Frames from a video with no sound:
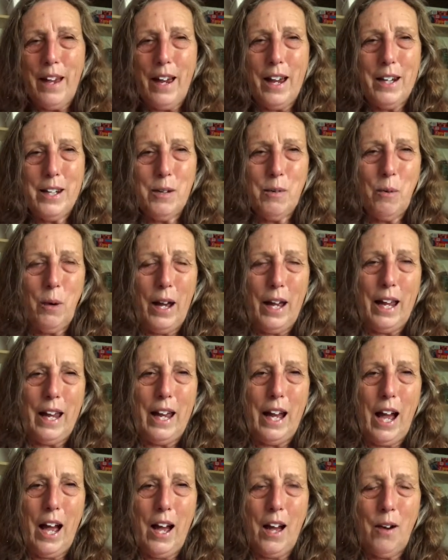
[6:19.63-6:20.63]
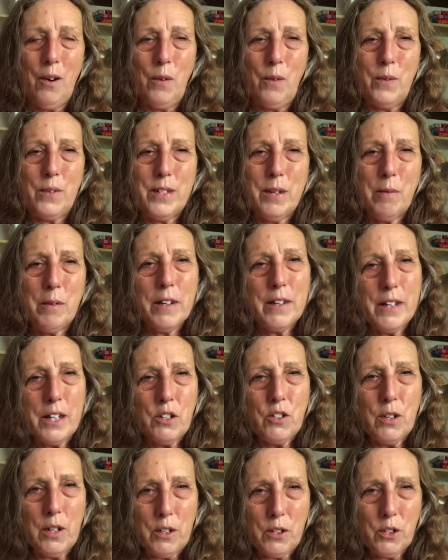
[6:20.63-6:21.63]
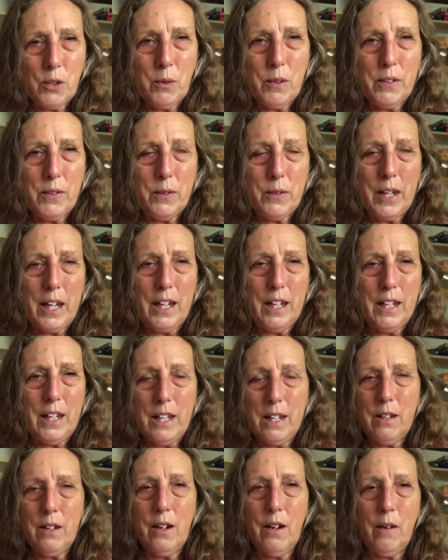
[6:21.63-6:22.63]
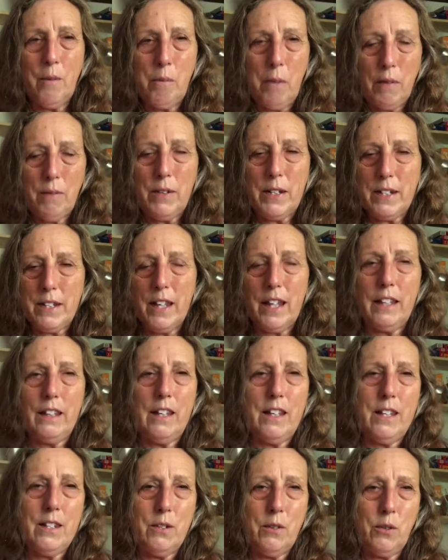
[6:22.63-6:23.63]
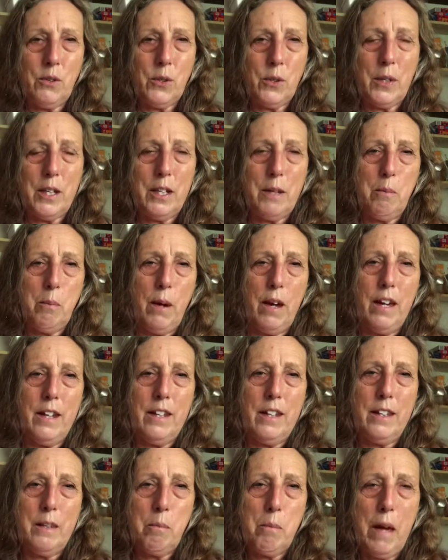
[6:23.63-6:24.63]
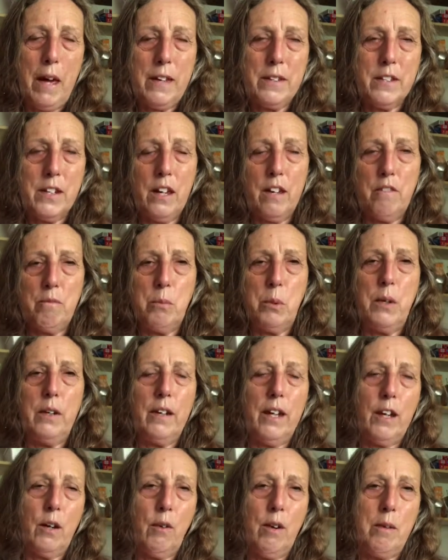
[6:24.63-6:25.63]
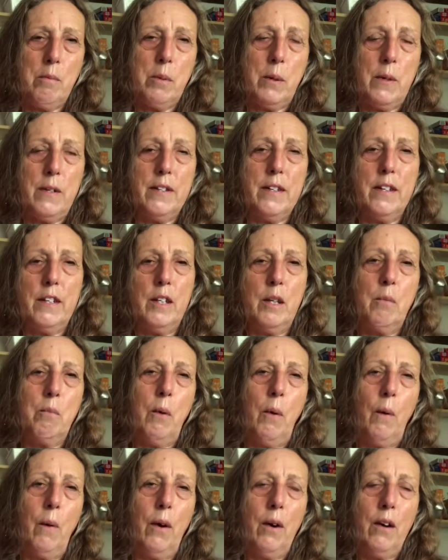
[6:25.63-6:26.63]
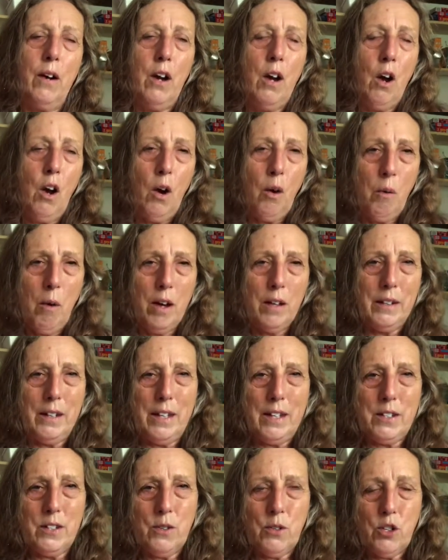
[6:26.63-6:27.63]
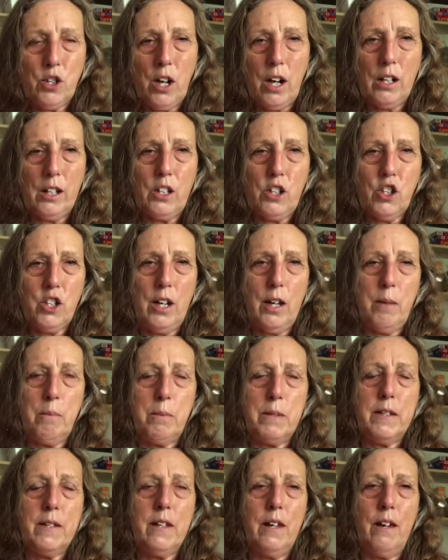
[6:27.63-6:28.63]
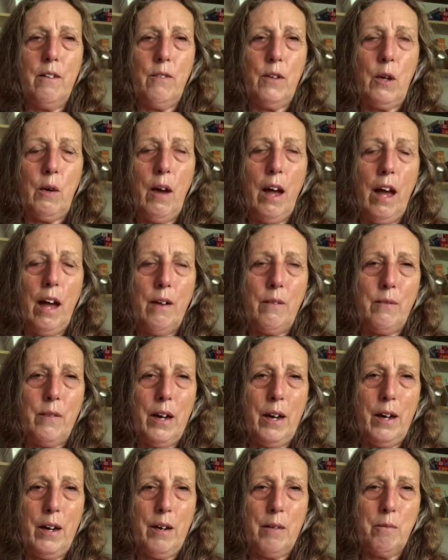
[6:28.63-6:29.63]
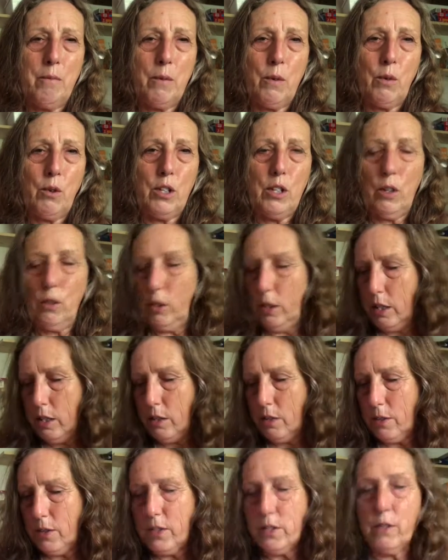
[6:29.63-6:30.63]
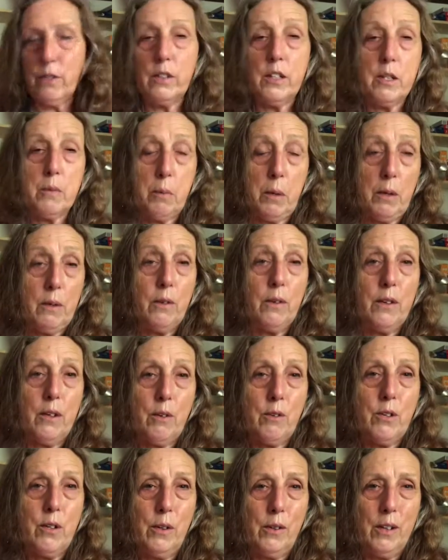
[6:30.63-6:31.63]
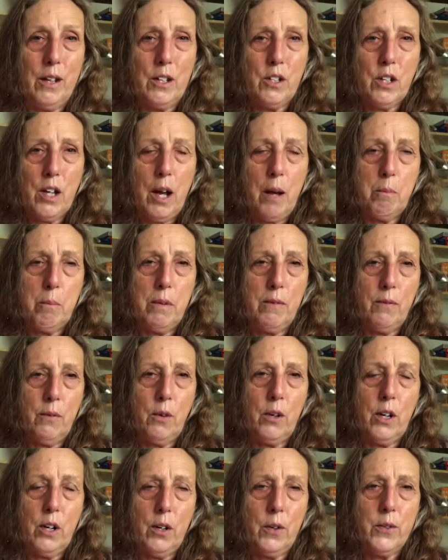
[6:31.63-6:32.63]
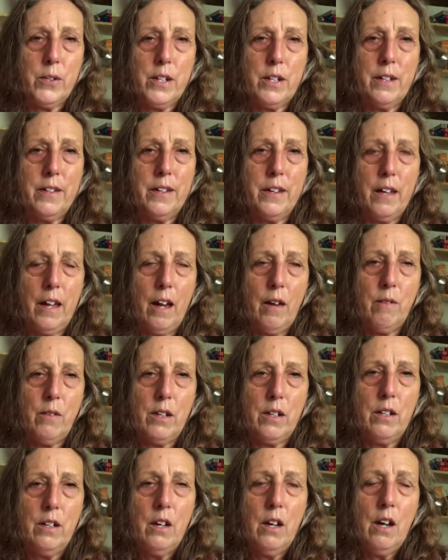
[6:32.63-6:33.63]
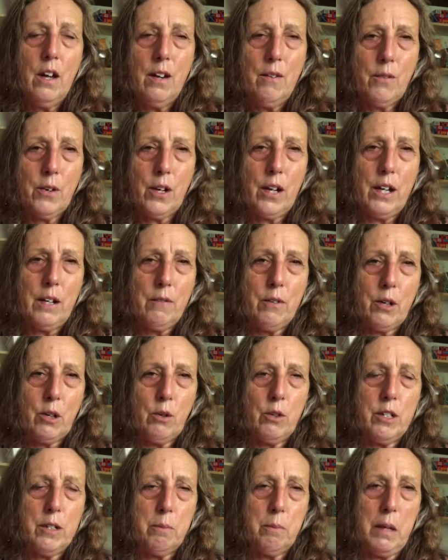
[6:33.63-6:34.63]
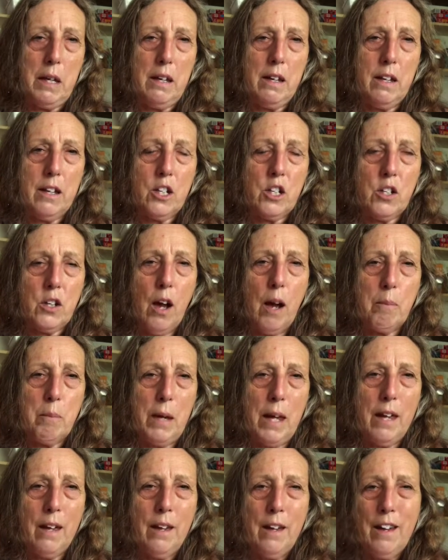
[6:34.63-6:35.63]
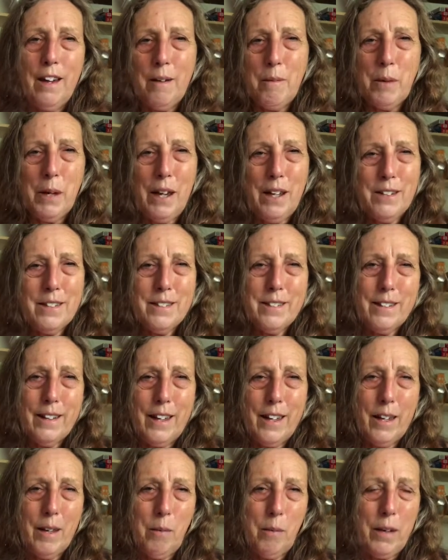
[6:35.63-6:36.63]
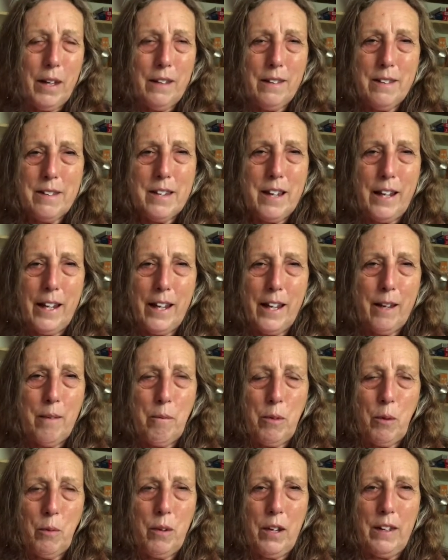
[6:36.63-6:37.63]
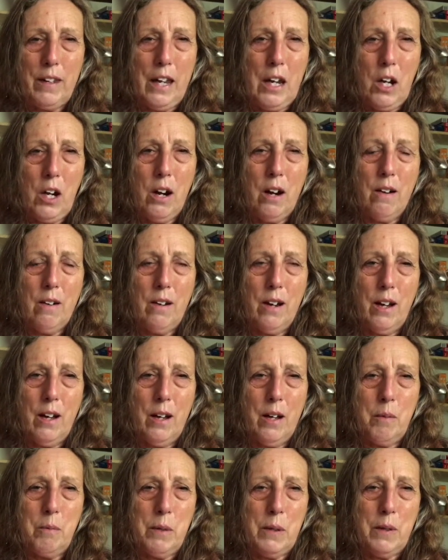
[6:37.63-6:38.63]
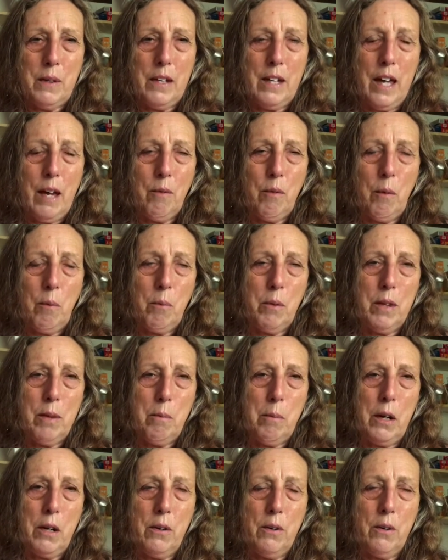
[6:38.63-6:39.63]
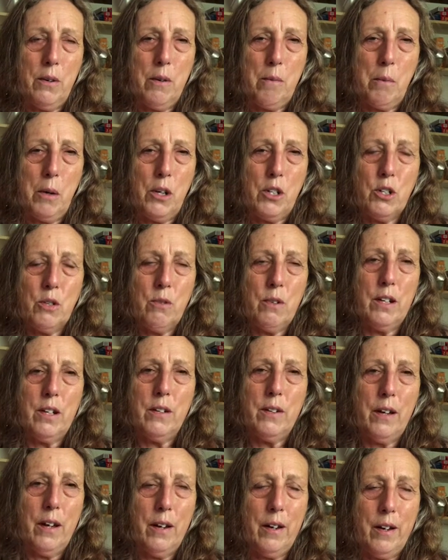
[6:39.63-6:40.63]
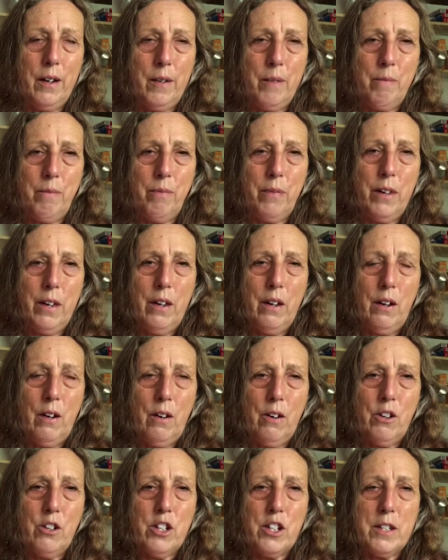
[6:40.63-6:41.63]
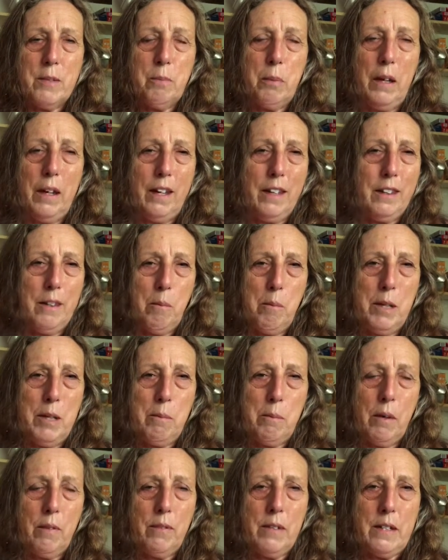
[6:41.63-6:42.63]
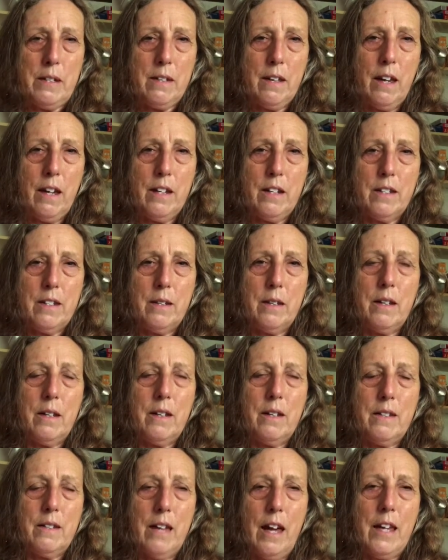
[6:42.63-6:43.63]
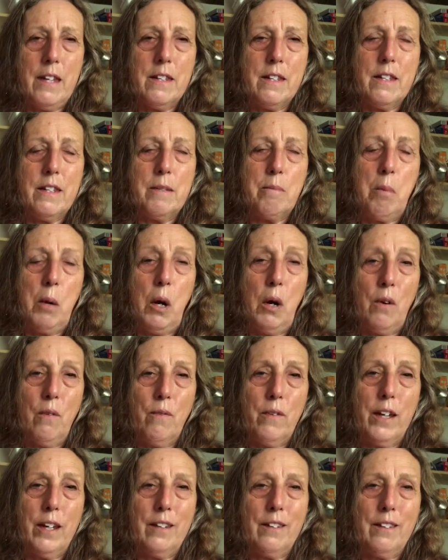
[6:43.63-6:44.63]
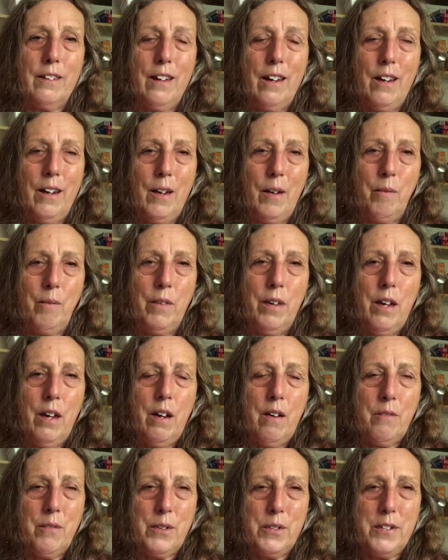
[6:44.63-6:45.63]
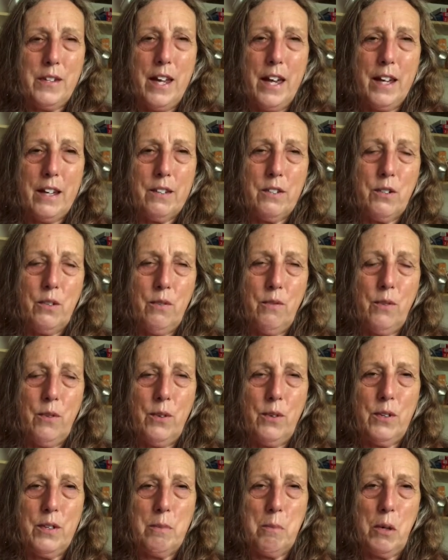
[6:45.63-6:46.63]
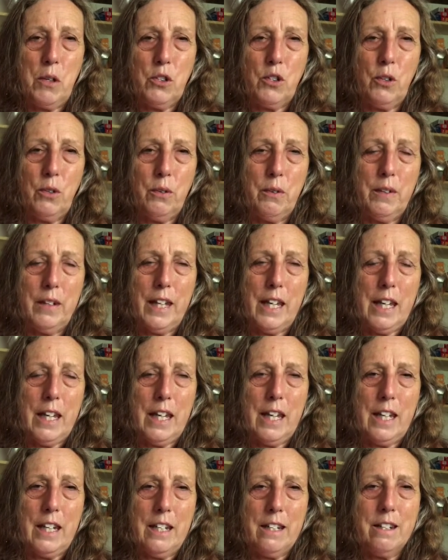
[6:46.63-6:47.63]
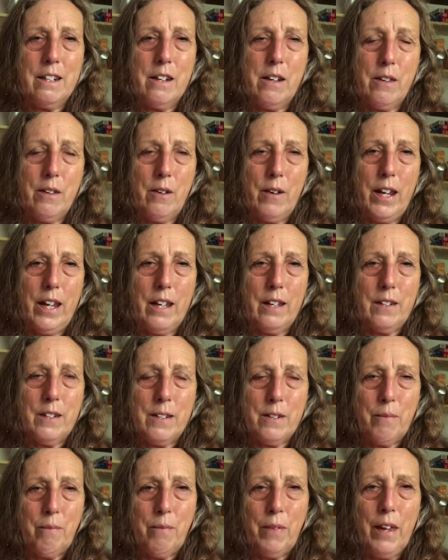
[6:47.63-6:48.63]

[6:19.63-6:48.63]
Anyway, uh, some of the things you can do with zucchini muffins like this or zucchini bread, in the past I have put like cranberries in them or walnuts or chocolate chips. If you have um, granola, you can certainly sprinkle the granola on top before it goes into the oven for kind of a crispy topping. I just like them like this. I like them the way they are. Um, you can have them with butter or margarine um, or just plain. The mini muffin side is, size is perfect um, for snacks or for small children. They can get it into their hands